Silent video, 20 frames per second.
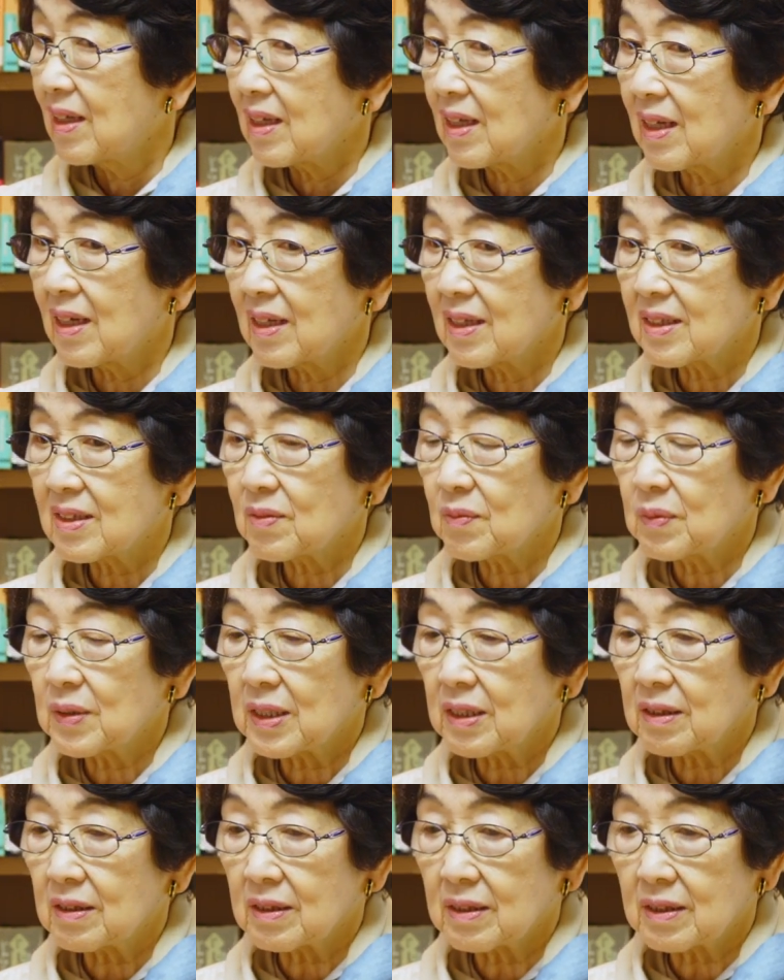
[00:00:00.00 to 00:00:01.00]
Yes,
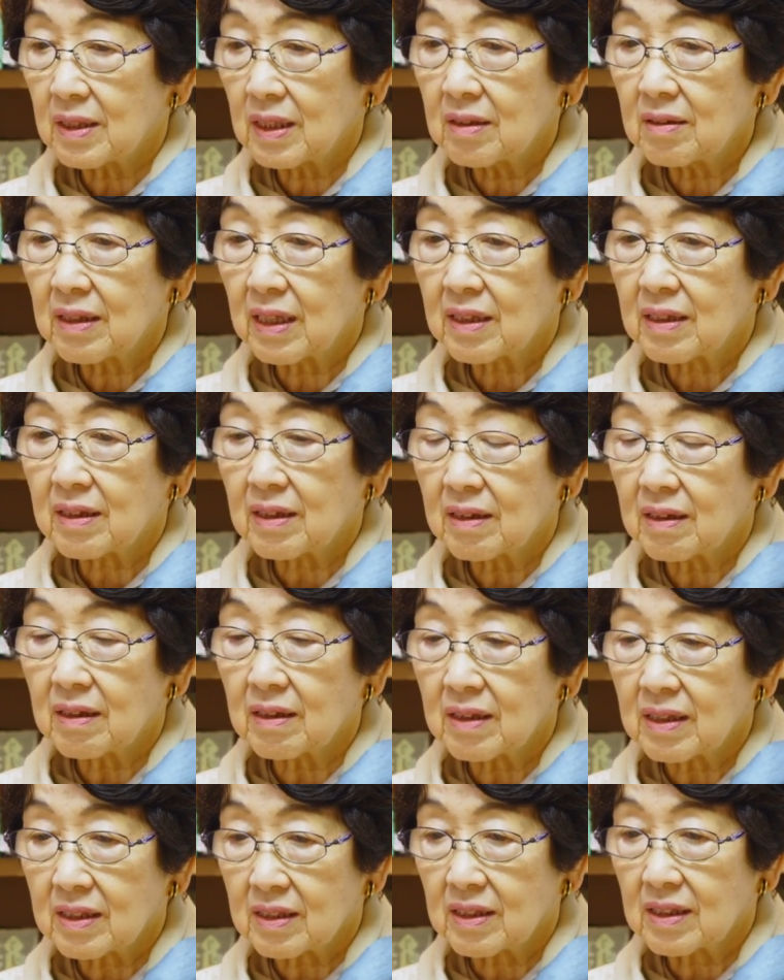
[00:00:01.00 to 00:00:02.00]
we did not
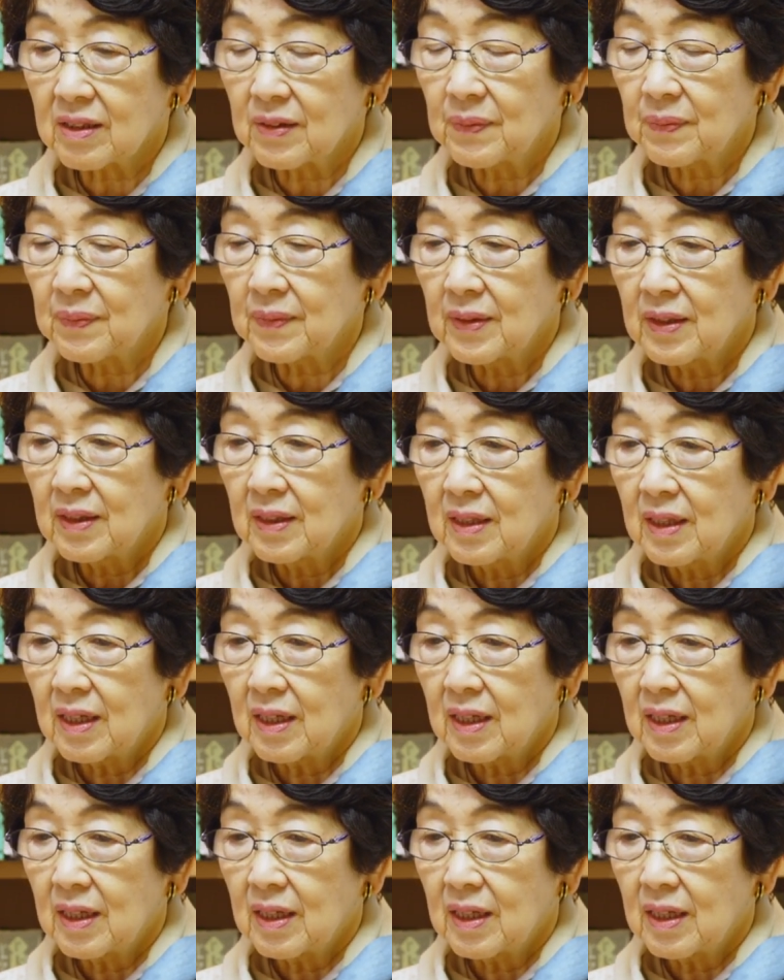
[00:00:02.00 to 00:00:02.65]
learn